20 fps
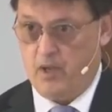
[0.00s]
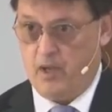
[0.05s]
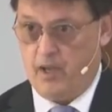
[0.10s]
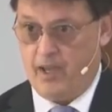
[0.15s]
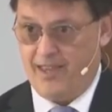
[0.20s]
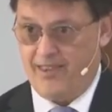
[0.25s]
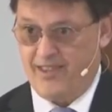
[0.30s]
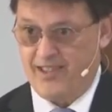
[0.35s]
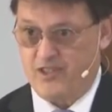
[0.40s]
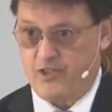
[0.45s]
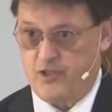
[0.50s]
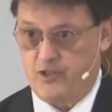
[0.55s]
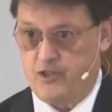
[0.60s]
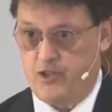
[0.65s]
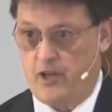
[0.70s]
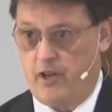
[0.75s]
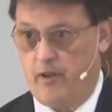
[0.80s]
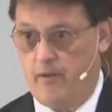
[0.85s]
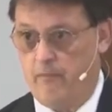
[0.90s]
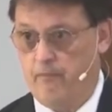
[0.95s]
And that's a
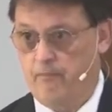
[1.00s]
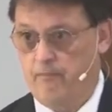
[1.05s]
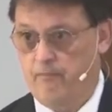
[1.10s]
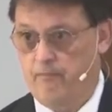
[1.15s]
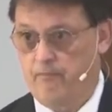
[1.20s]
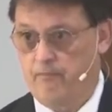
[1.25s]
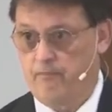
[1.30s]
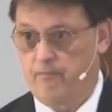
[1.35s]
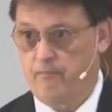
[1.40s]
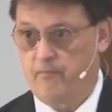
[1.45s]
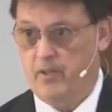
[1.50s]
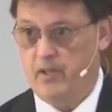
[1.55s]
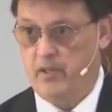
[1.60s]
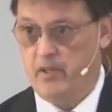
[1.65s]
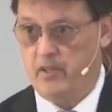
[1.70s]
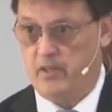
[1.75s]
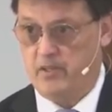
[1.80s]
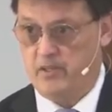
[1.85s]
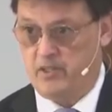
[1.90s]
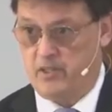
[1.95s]
shame.
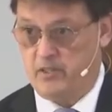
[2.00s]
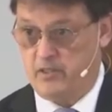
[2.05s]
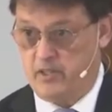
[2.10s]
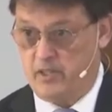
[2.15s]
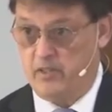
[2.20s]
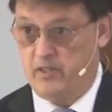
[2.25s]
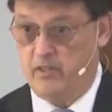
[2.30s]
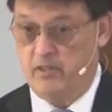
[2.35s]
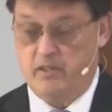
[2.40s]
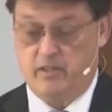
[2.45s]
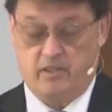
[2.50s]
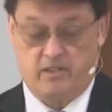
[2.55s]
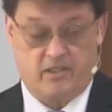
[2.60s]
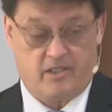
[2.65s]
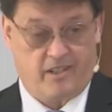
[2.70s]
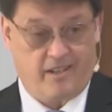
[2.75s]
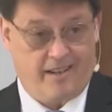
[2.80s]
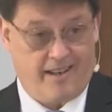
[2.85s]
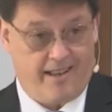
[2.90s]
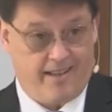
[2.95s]
It is intended, it is
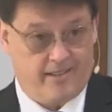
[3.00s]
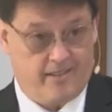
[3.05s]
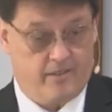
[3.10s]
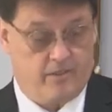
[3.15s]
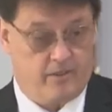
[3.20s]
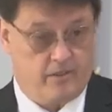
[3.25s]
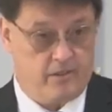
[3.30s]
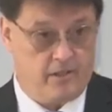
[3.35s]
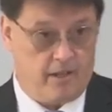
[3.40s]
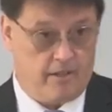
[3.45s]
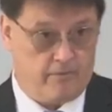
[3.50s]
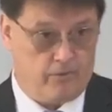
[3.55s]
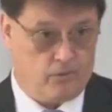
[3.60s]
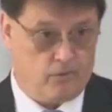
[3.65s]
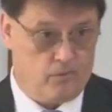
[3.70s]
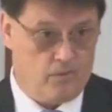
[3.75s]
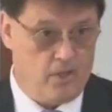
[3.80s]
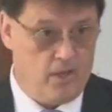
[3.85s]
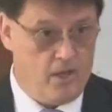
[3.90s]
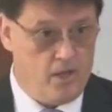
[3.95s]
an act of the devil
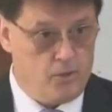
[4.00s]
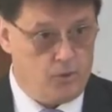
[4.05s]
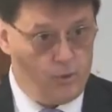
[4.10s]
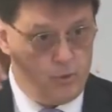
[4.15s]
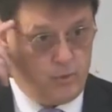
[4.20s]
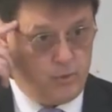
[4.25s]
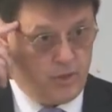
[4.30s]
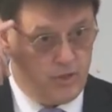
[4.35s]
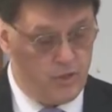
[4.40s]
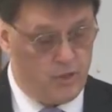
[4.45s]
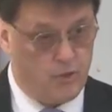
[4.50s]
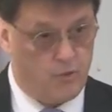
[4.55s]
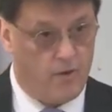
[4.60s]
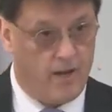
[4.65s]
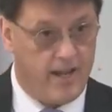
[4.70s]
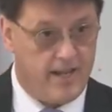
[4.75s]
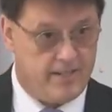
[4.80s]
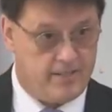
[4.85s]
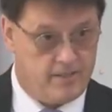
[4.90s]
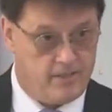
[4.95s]
to
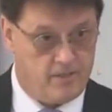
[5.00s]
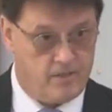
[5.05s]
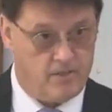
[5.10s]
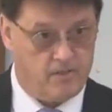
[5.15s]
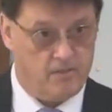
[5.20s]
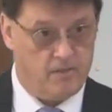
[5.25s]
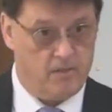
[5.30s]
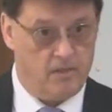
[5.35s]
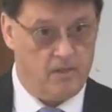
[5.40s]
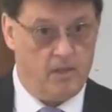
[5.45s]
distract us.